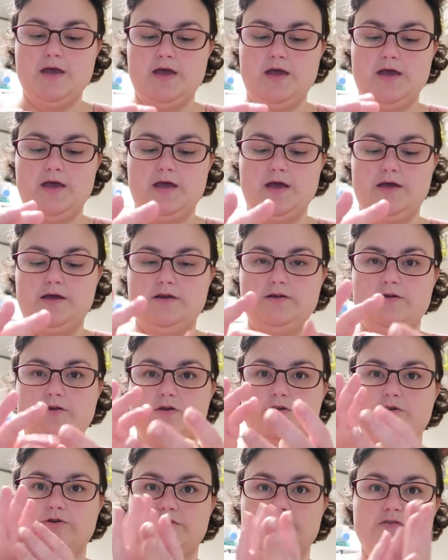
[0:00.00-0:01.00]
And
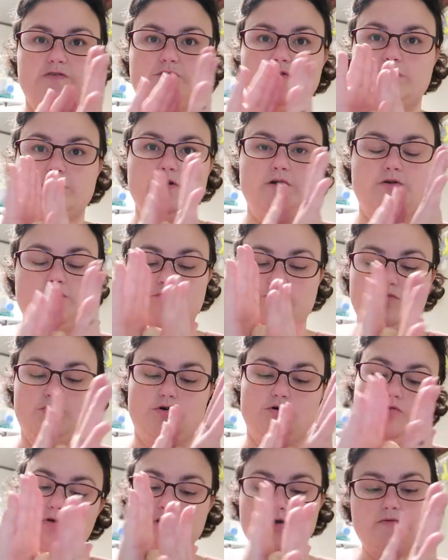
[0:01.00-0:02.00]
you're just gonna
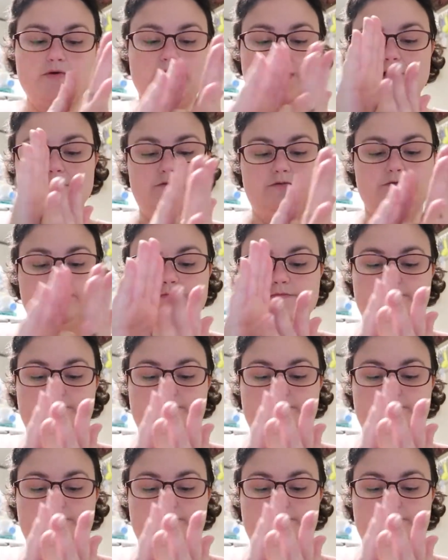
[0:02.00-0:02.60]
roll it around